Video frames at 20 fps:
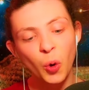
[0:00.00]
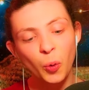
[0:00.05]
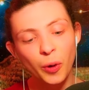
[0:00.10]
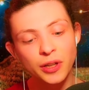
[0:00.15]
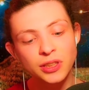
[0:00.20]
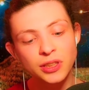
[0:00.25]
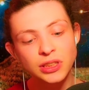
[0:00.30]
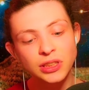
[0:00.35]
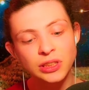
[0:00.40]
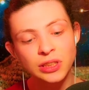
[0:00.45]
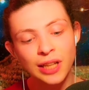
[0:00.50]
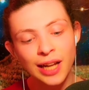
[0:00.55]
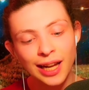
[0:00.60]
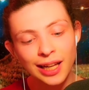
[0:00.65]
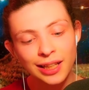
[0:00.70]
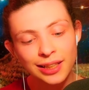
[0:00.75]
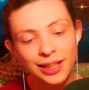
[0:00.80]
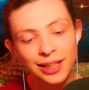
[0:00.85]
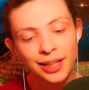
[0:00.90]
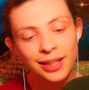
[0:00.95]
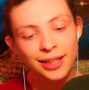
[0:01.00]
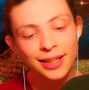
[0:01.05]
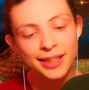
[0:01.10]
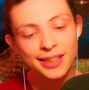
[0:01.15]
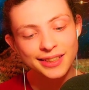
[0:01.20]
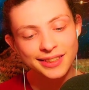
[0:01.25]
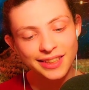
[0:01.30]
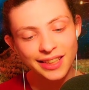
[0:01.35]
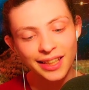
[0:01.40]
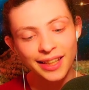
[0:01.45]
One should
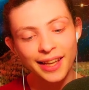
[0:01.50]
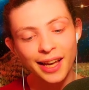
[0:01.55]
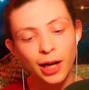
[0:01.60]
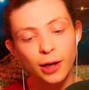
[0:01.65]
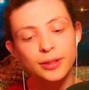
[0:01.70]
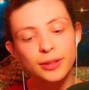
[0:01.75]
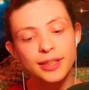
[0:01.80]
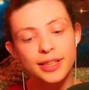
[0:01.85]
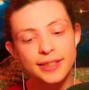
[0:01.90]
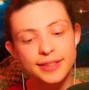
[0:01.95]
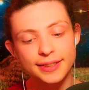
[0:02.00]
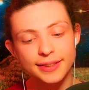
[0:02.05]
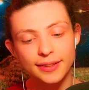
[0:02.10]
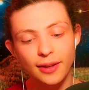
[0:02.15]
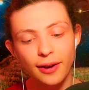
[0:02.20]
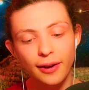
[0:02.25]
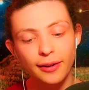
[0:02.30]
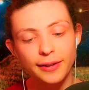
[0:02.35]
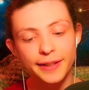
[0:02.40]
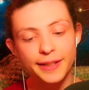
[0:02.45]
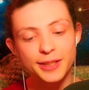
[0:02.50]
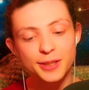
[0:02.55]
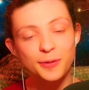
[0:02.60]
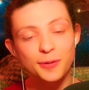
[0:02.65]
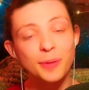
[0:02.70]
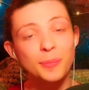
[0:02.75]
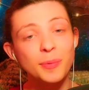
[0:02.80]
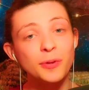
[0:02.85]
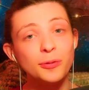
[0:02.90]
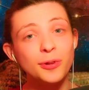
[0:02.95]
ideally seek out this knowledge
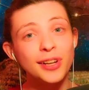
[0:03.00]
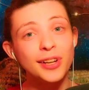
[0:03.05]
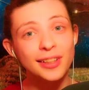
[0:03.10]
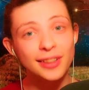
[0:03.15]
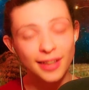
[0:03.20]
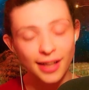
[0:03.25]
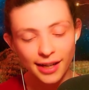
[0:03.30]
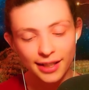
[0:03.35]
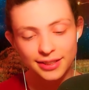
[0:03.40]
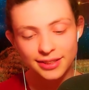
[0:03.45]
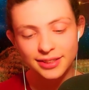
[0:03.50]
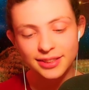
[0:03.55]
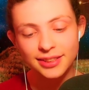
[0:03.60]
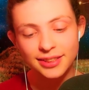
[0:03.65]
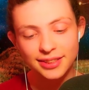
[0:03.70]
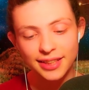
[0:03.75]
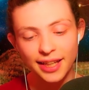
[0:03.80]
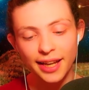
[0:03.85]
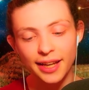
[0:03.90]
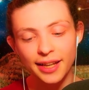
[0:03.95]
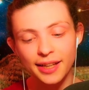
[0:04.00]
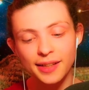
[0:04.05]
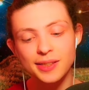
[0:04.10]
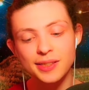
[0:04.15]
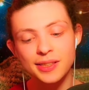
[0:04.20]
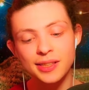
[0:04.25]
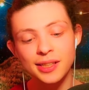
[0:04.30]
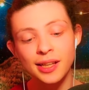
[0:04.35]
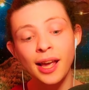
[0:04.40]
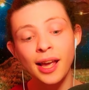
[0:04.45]
from a realized
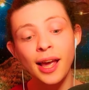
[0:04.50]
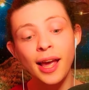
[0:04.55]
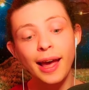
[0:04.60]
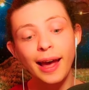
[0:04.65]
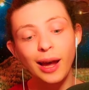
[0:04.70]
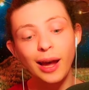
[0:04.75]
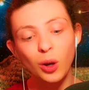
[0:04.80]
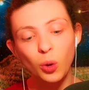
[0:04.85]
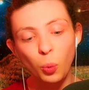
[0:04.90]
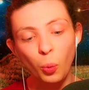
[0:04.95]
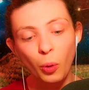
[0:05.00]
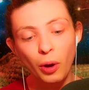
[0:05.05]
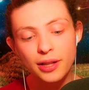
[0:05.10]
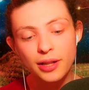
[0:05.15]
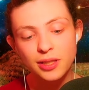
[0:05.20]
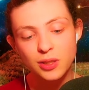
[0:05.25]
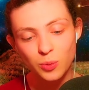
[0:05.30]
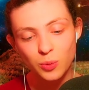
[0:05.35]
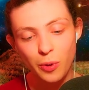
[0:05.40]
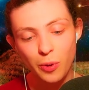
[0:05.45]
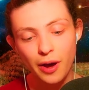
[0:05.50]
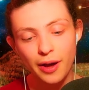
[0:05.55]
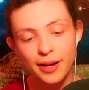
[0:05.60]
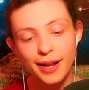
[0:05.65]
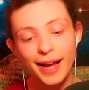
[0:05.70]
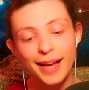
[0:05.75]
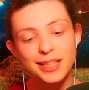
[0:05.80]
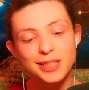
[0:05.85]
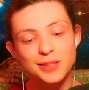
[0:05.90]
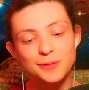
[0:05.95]
sage, and once one
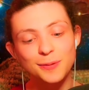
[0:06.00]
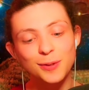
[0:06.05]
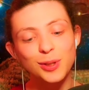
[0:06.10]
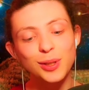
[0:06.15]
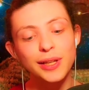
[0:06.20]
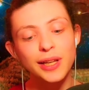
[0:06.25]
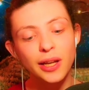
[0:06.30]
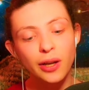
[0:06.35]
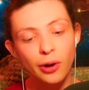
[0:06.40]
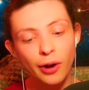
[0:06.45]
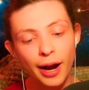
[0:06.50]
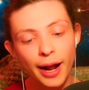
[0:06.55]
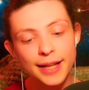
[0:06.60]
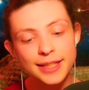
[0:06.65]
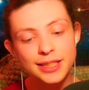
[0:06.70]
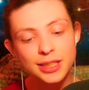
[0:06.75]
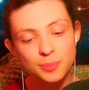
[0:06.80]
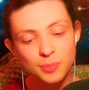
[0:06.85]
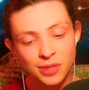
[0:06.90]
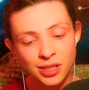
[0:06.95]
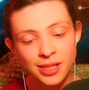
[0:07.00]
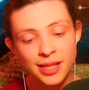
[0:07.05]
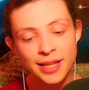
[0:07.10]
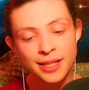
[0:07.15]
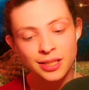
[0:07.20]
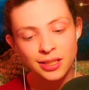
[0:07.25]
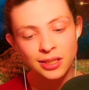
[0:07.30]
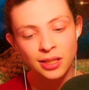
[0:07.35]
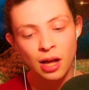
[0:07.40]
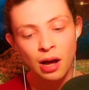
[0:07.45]
has fully grasped
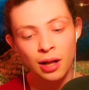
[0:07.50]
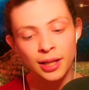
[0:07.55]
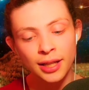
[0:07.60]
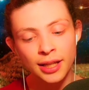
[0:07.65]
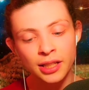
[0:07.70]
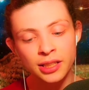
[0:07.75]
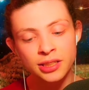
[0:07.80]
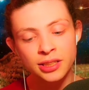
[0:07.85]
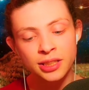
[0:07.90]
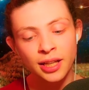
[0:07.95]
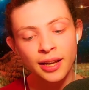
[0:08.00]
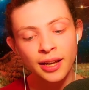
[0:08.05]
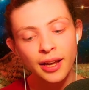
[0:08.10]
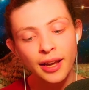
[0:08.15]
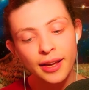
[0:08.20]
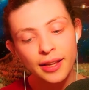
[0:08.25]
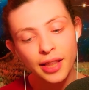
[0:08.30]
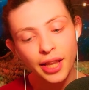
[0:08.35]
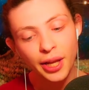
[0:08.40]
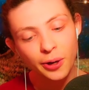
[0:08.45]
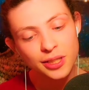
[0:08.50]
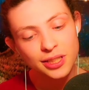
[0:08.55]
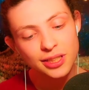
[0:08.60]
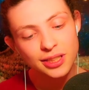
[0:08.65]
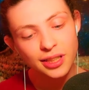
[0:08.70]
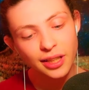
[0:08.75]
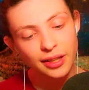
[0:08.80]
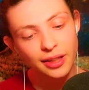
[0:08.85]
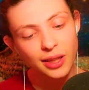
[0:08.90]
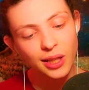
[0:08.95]
this knowledge, there
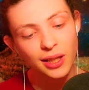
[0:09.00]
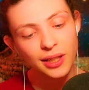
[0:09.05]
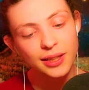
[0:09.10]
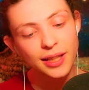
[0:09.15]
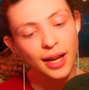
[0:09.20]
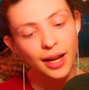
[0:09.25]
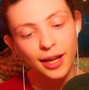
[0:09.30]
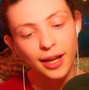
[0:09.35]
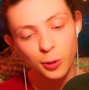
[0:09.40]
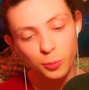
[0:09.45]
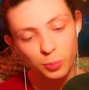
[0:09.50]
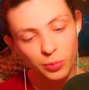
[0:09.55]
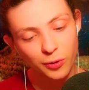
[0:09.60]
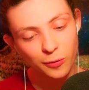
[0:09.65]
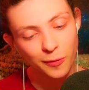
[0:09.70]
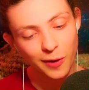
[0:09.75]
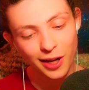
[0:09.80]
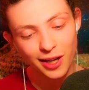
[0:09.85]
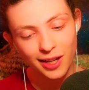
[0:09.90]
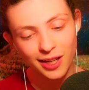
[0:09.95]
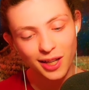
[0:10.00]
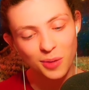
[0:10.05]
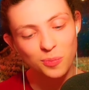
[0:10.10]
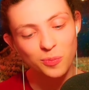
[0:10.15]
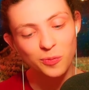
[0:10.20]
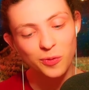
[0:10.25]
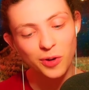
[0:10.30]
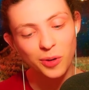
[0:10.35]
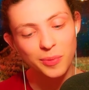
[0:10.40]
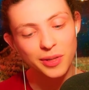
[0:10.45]
is nothing that can prevent
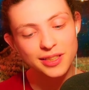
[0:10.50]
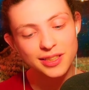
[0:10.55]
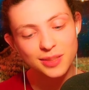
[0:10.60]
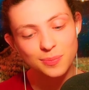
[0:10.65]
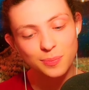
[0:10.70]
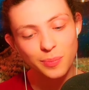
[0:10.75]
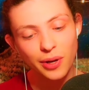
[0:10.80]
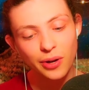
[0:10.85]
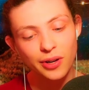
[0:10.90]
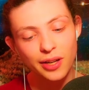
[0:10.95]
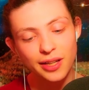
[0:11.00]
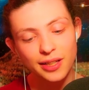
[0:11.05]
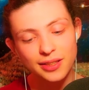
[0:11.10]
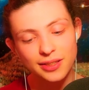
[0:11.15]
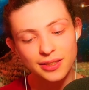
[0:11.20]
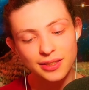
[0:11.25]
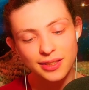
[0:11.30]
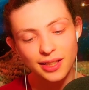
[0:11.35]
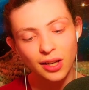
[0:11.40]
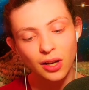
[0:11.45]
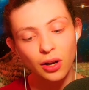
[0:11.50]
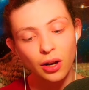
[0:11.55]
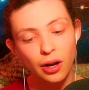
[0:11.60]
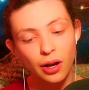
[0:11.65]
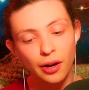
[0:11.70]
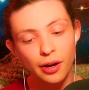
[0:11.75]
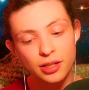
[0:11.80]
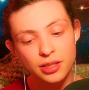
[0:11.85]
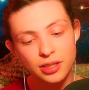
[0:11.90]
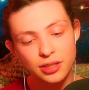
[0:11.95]
him from experiencing
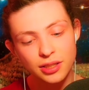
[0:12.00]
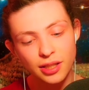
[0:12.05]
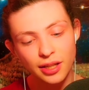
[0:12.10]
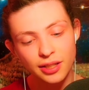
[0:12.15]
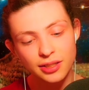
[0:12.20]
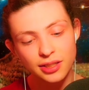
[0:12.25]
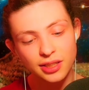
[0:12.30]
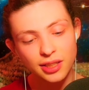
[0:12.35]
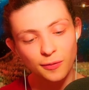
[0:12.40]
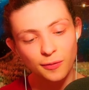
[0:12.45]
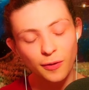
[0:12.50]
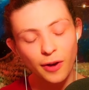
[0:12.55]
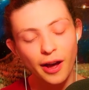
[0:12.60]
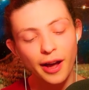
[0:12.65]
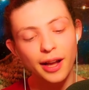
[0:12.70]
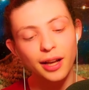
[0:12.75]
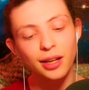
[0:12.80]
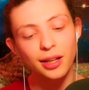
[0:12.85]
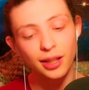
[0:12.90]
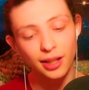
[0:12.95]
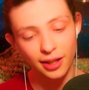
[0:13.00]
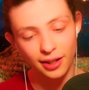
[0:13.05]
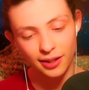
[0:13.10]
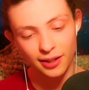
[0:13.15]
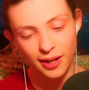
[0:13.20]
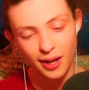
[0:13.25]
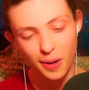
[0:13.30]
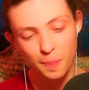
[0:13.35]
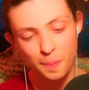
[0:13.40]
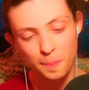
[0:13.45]
Krishna's divine
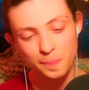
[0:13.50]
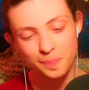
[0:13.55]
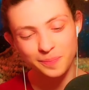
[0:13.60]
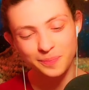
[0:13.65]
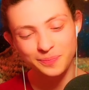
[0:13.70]
kingdom.